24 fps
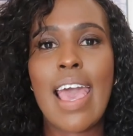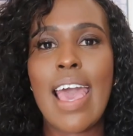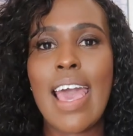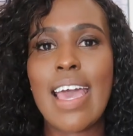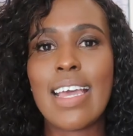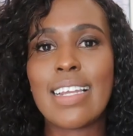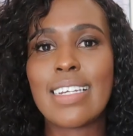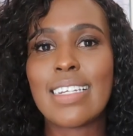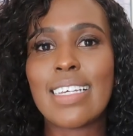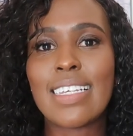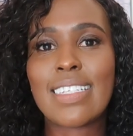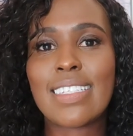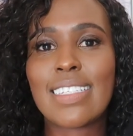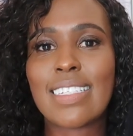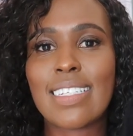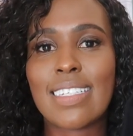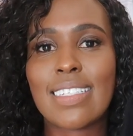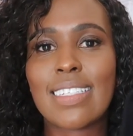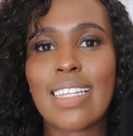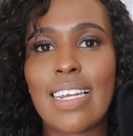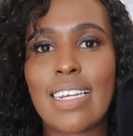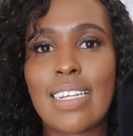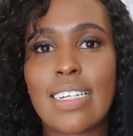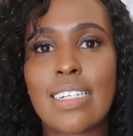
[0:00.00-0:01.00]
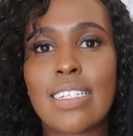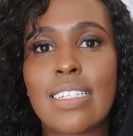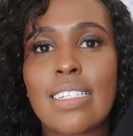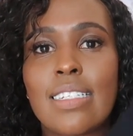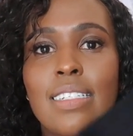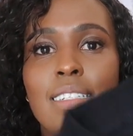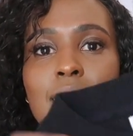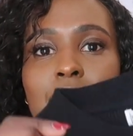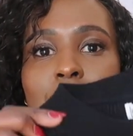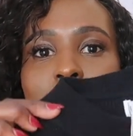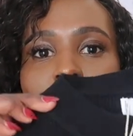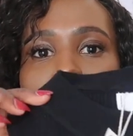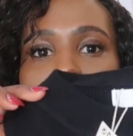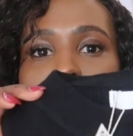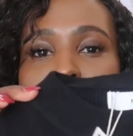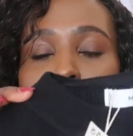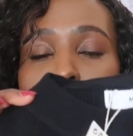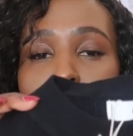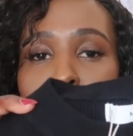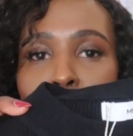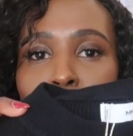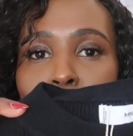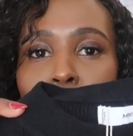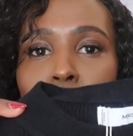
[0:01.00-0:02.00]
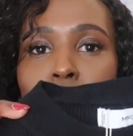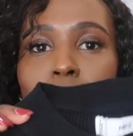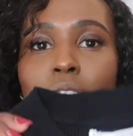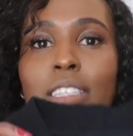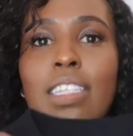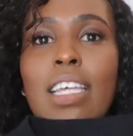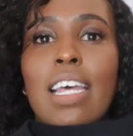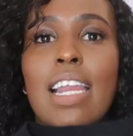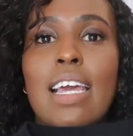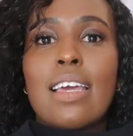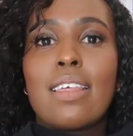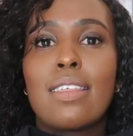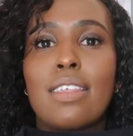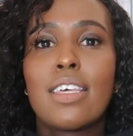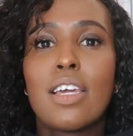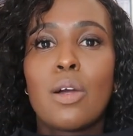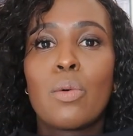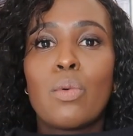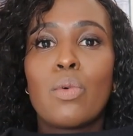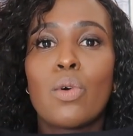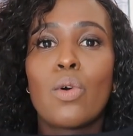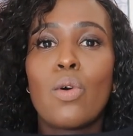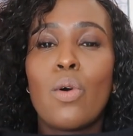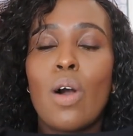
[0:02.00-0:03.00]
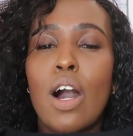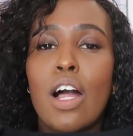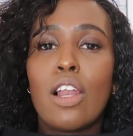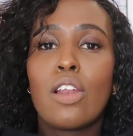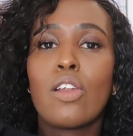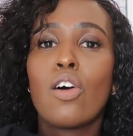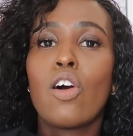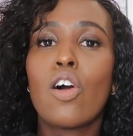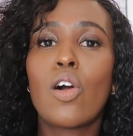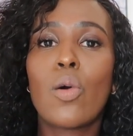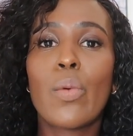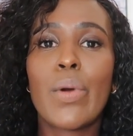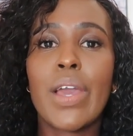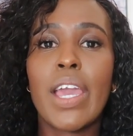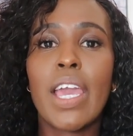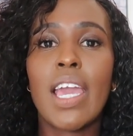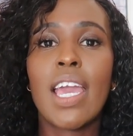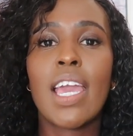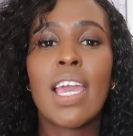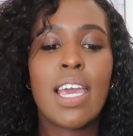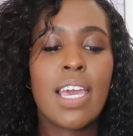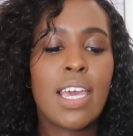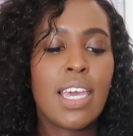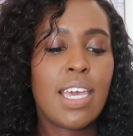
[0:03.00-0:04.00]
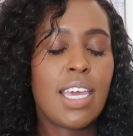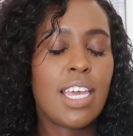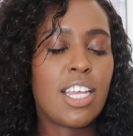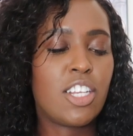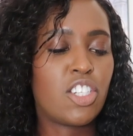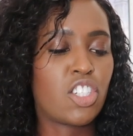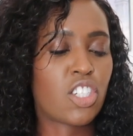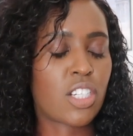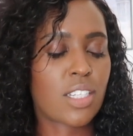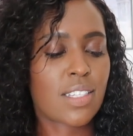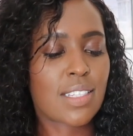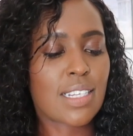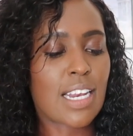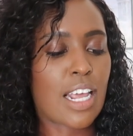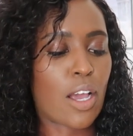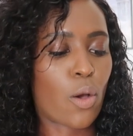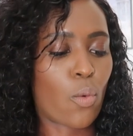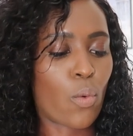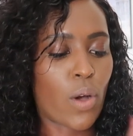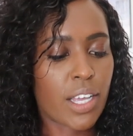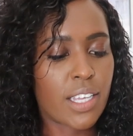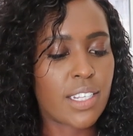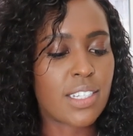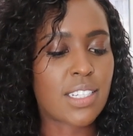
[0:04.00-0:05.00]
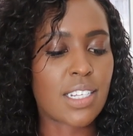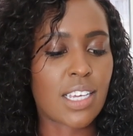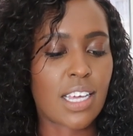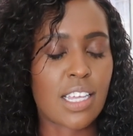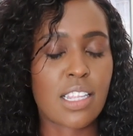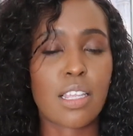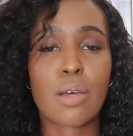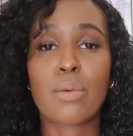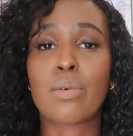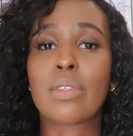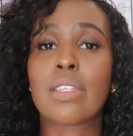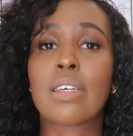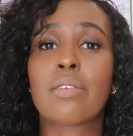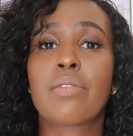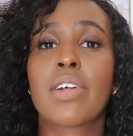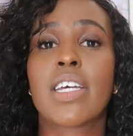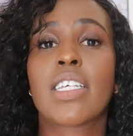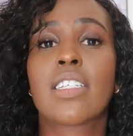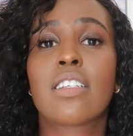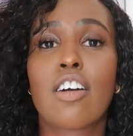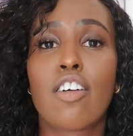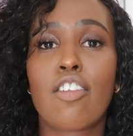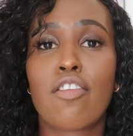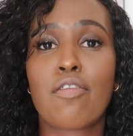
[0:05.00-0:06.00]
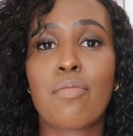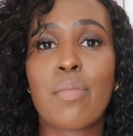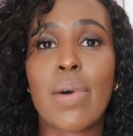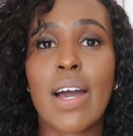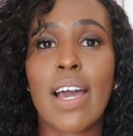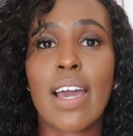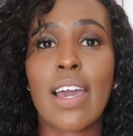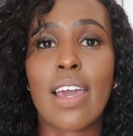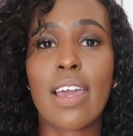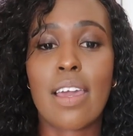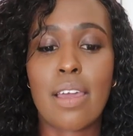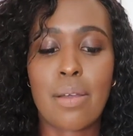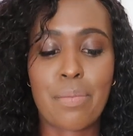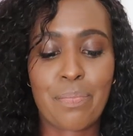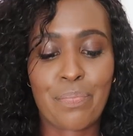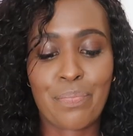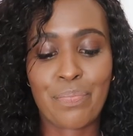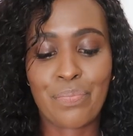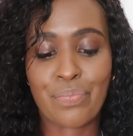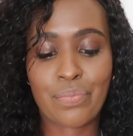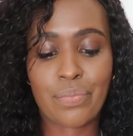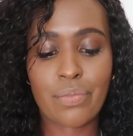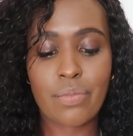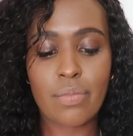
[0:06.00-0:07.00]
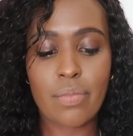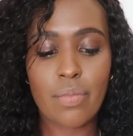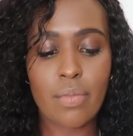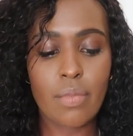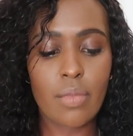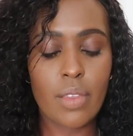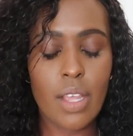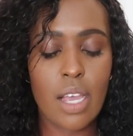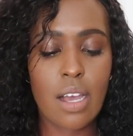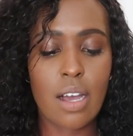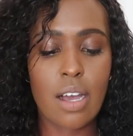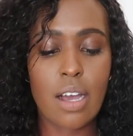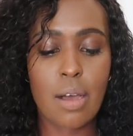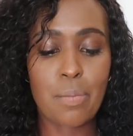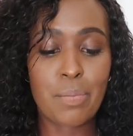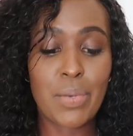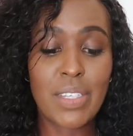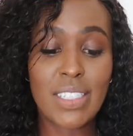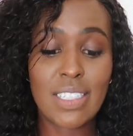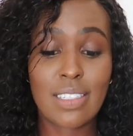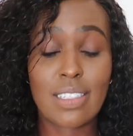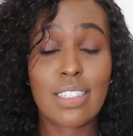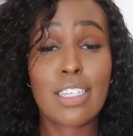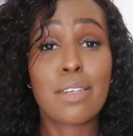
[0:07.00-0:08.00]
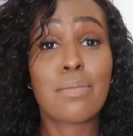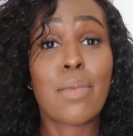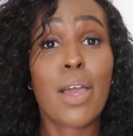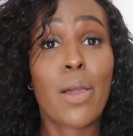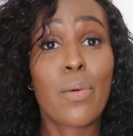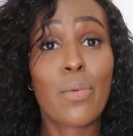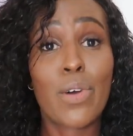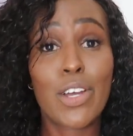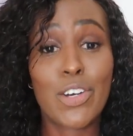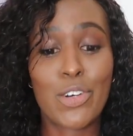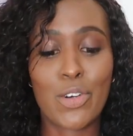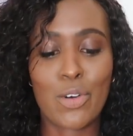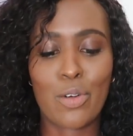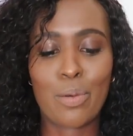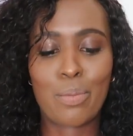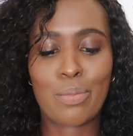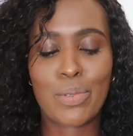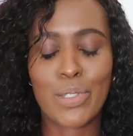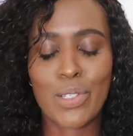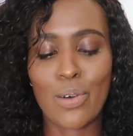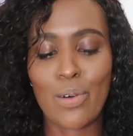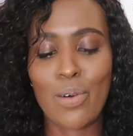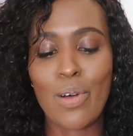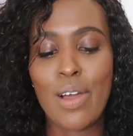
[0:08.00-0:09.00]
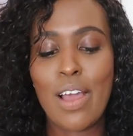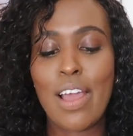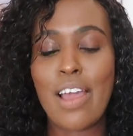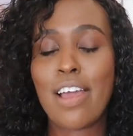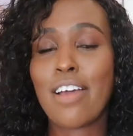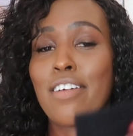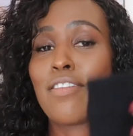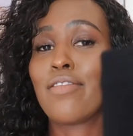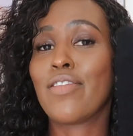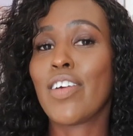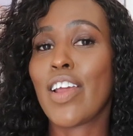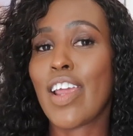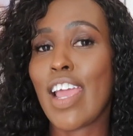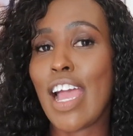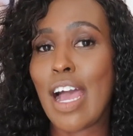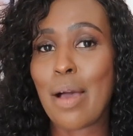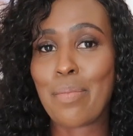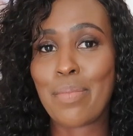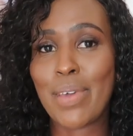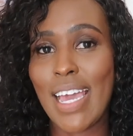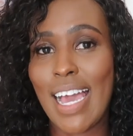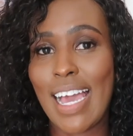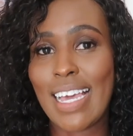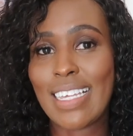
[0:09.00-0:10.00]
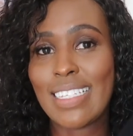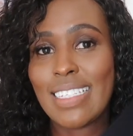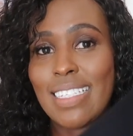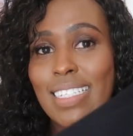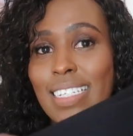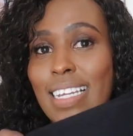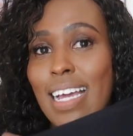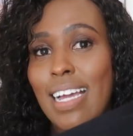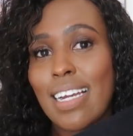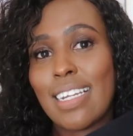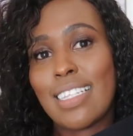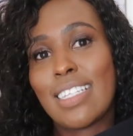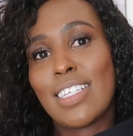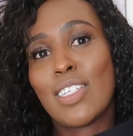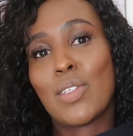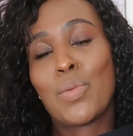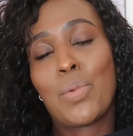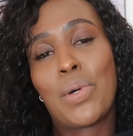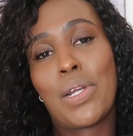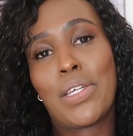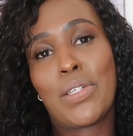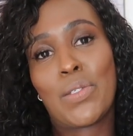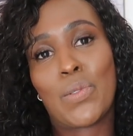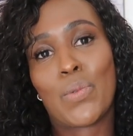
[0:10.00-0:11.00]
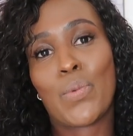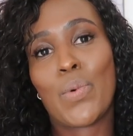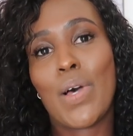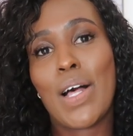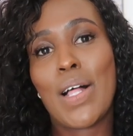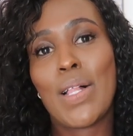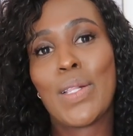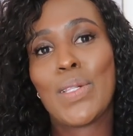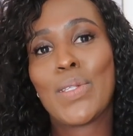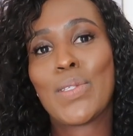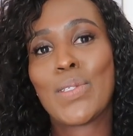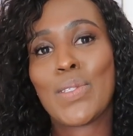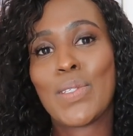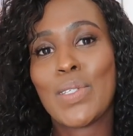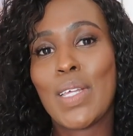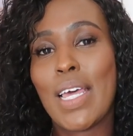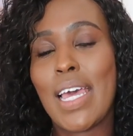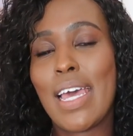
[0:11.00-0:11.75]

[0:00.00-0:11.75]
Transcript: And it's just a little staple that I think will go a long way in just like working together with the rest of my pieces in my wardrobe. So very happy I snagged this one as well.